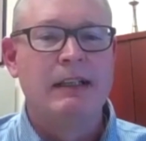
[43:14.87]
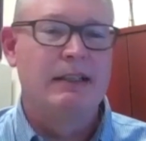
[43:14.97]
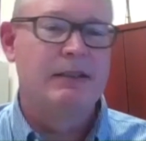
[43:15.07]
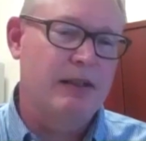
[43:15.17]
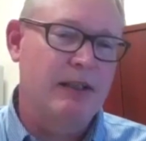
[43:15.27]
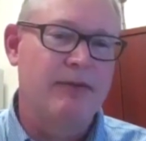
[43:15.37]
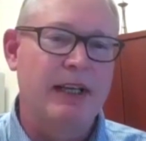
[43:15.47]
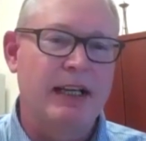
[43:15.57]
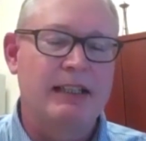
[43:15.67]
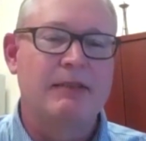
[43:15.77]
Certainly
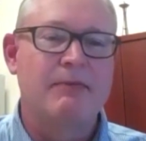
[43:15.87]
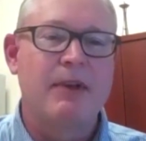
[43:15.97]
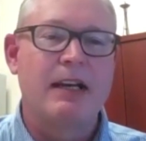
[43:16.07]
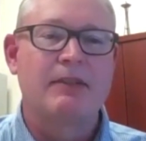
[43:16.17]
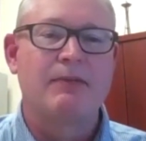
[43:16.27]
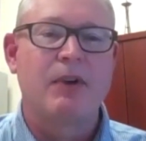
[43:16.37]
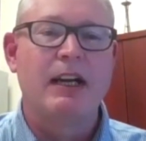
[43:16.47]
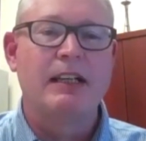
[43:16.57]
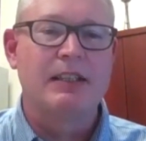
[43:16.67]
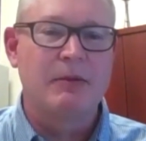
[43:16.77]
FedEx and FedEx
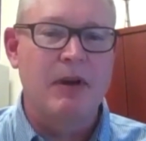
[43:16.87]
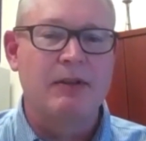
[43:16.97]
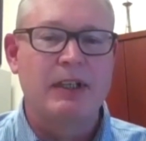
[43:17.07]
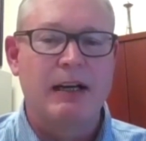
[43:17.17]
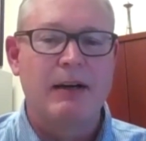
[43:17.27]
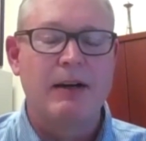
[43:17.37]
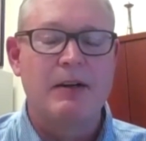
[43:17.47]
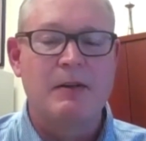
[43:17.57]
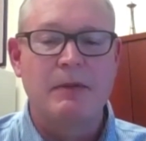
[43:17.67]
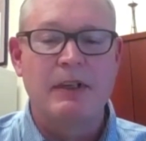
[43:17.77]
Freight and some other
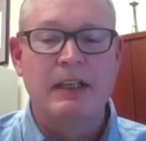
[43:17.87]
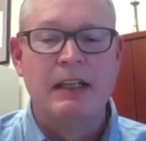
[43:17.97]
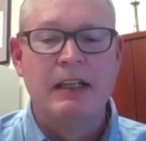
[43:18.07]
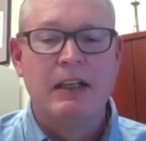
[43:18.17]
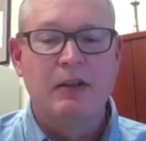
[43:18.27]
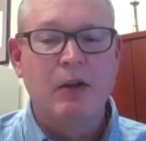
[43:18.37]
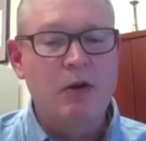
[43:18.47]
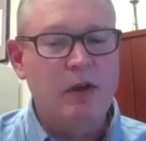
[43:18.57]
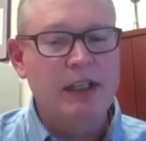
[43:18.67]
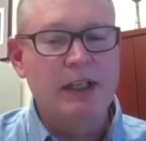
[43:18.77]
carriers. But
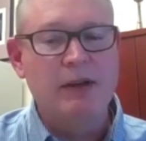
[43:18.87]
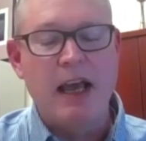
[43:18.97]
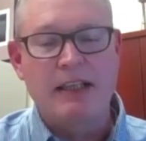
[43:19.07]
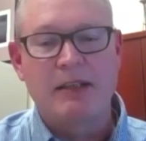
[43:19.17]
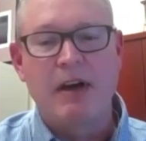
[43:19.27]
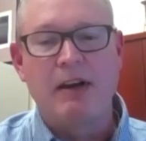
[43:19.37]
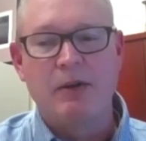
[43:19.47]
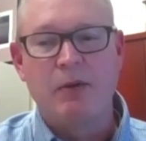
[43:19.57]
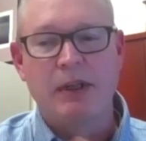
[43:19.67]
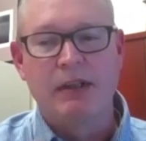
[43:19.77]
locally, you'd ask about,
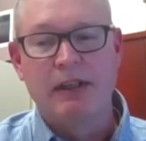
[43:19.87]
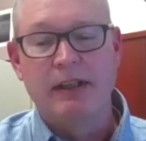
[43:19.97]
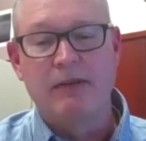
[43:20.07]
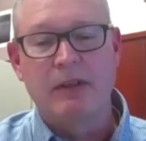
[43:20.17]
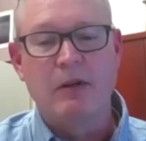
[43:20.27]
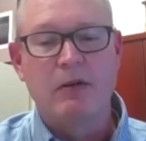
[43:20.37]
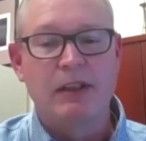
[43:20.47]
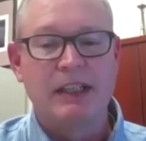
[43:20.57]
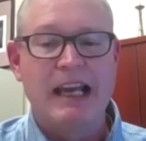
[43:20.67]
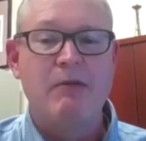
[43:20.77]
do we deliver
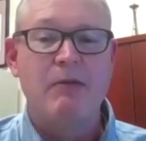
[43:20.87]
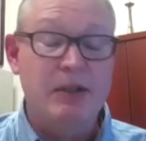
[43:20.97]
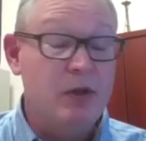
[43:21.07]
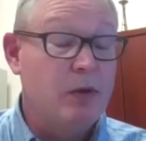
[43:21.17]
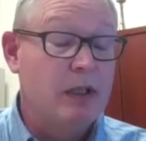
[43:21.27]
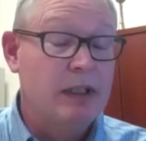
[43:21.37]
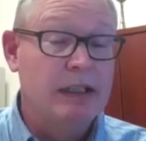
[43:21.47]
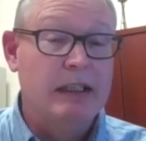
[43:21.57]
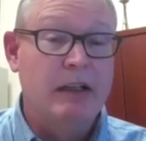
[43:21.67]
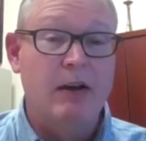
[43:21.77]
locally? Yeah, we do.
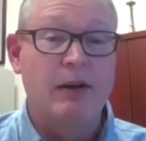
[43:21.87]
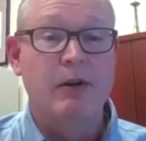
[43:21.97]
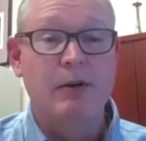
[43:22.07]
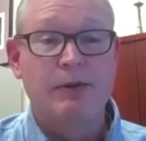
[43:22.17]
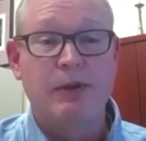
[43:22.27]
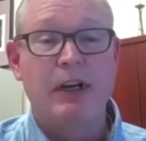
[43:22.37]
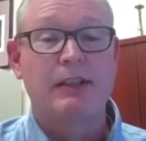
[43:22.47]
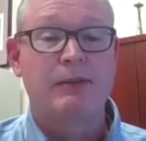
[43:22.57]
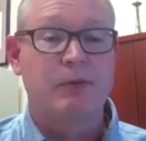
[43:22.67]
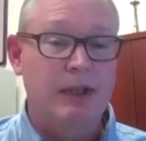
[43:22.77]
On our own
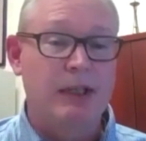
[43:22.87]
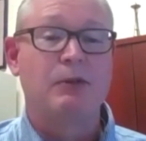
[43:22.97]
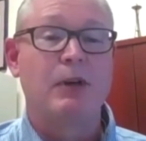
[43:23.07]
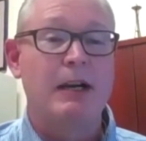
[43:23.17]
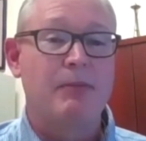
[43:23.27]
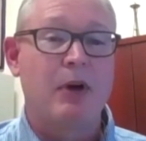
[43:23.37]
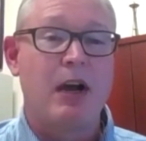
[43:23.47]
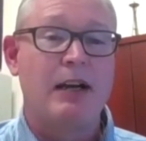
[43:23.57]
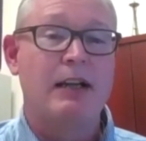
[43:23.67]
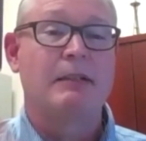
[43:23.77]
trucks, we uncrate
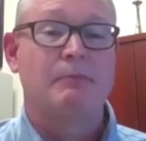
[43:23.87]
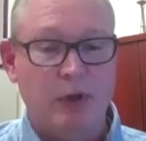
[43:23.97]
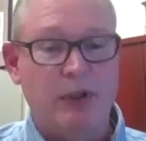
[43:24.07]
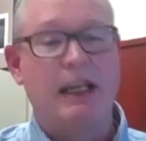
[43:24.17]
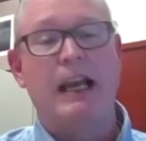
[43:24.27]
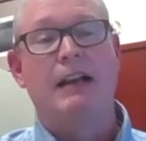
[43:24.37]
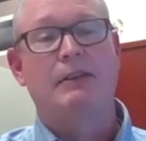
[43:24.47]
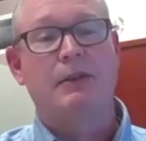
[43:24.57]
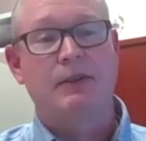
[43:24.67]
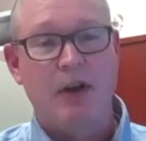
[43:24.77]
product, put
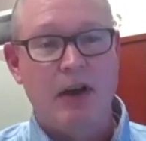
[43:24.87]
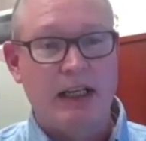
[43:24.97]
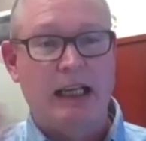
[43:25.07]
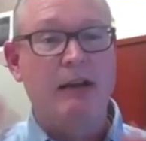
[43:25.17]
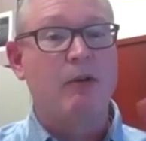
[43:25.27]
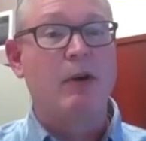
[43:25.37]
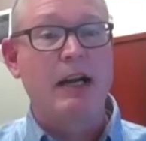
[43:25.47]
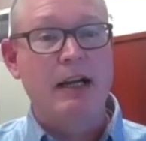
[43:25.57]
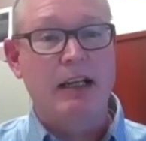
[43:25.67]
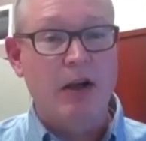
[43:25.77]
casters on it, get it
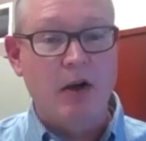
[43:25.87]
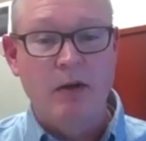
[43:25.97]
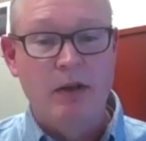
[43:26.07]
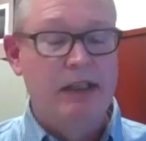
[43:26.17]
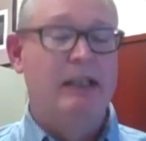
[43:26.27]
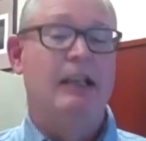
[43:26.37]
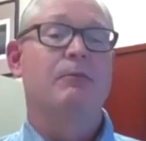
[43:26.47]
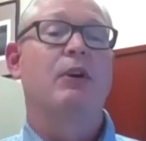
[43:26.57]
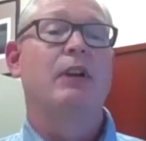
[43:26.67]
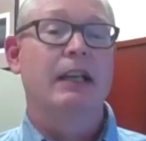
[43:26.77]
ready to go,
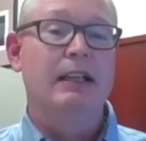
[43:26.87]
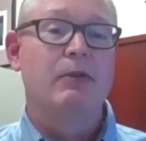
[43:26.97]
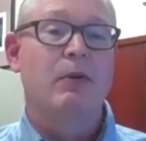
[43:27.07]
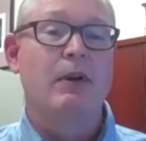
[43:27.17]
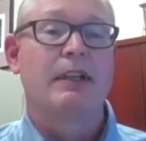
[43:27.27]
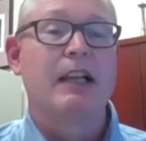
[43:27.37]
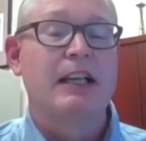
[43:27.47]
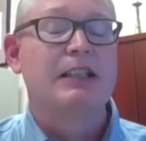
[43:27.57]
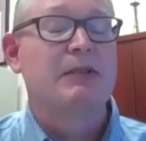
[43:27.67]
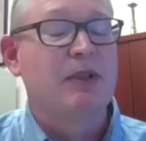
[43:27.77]
and bring it into where the
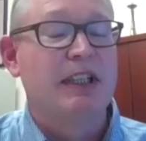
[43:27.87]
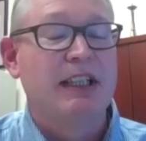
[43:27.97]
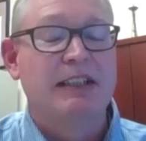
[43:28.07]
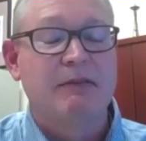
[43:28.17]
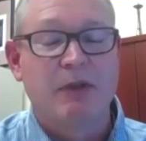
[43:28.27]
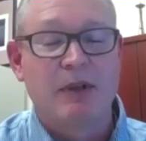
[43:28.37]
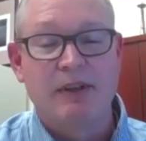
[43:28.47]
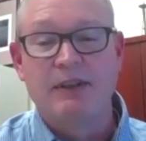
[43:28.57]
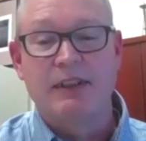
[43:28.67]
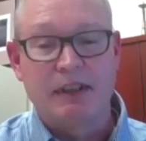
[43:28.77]
customer needs it,
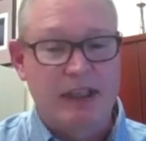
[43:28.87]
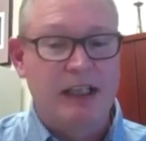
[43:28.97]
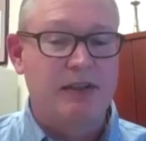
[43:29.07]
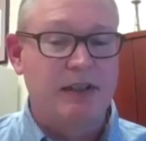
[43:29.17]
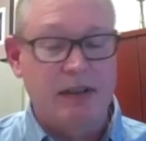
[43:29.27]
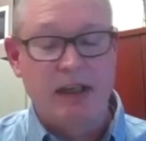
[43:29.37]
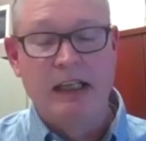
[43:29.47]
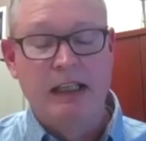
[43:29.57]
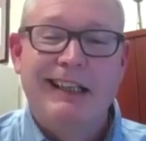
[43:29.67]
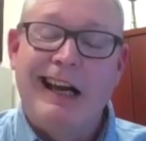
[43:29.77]
whether it's in their kitchen or
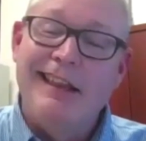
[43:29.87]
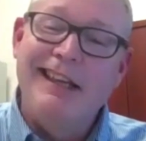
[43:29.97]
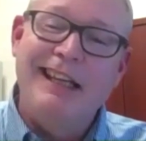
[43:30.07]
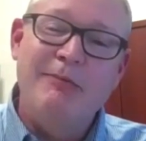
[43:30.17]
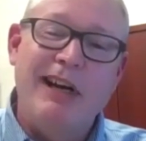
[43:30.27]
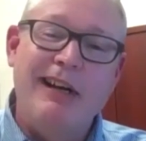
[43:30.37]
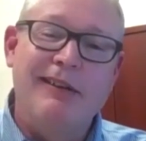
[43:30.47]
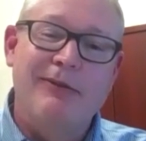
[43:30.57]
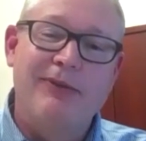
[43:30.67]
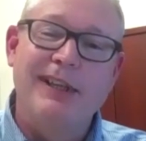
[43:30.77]
I think
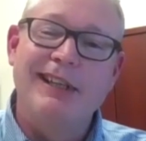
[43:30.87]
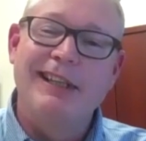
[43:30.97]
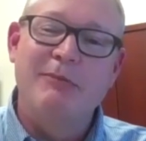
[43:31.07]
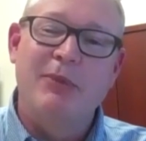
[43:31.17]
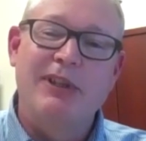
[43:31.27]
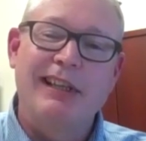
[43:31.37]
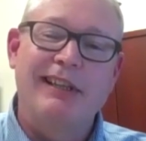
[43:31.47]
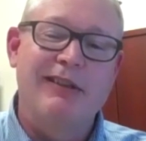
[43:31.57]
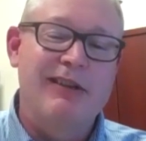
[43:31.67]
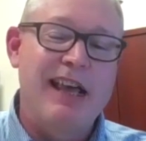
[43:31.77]
about Philly in
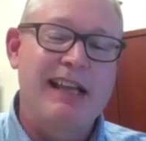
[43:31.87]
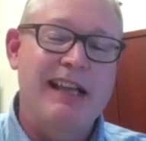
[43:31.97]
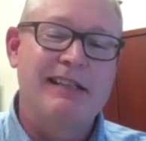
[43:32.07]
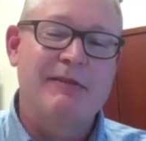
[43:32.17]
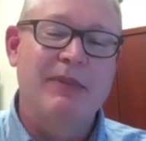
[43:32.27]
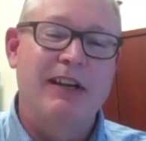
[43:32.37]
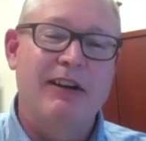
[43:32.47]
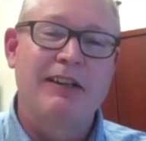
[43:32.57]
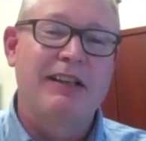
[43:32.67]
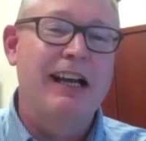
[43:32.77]
particular. That's the,
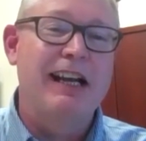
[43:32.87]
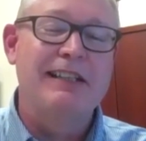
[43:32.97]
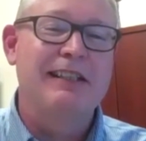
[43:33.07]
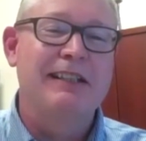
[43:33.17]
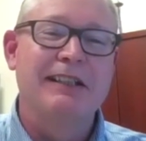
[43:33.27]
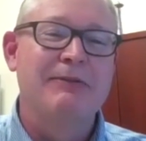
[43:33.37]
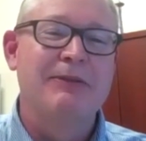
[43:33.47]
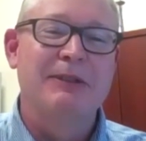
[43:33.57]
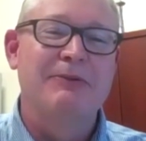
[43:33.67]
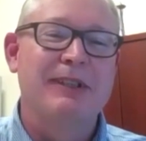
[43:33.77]
our guys that
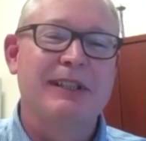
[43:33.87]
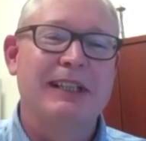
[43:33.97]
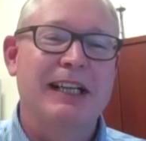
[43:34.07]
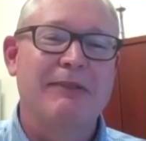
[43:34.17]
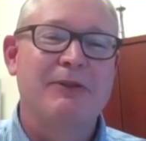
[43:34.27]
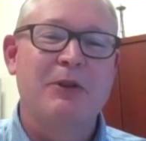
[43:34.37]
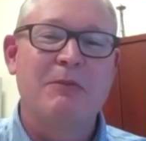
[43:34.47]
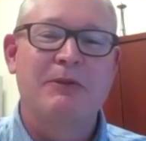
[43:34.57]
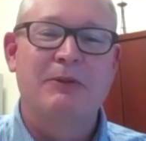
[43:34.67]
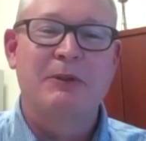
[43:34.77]
deliver in Philly, I have so
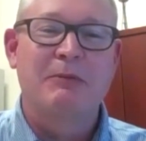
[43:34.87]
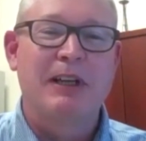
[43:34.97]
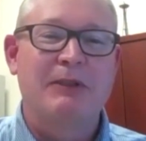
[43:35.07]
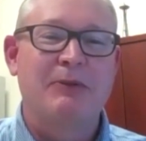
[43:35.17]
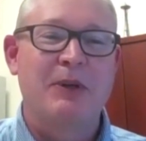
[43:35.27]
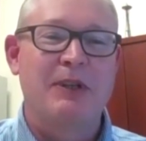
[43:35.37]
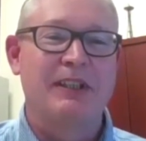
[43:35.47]
much respect for.